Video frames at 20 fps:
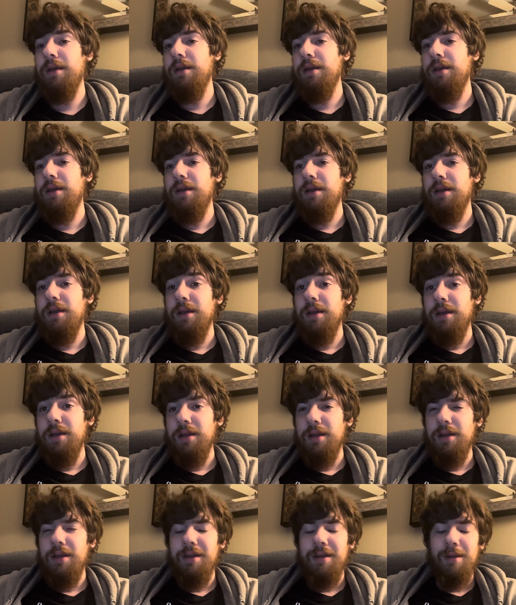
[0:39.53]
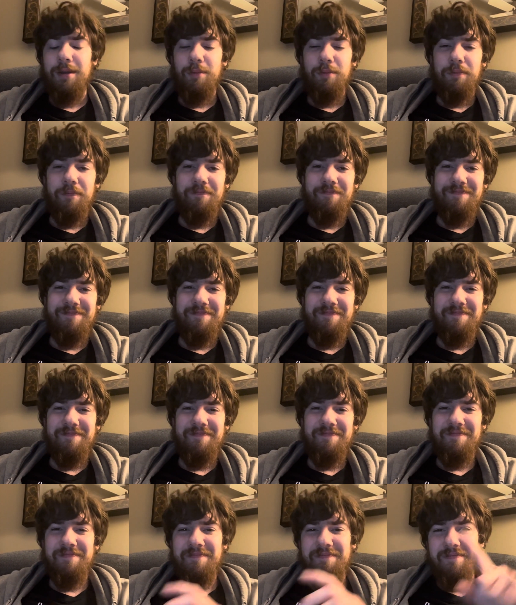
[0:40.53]

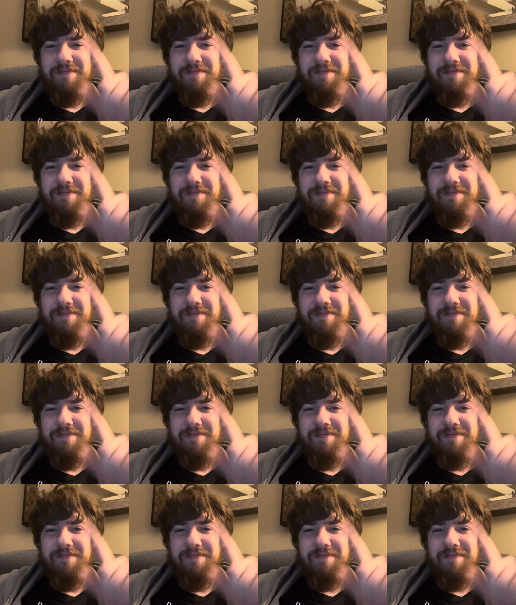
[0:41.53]
(silence)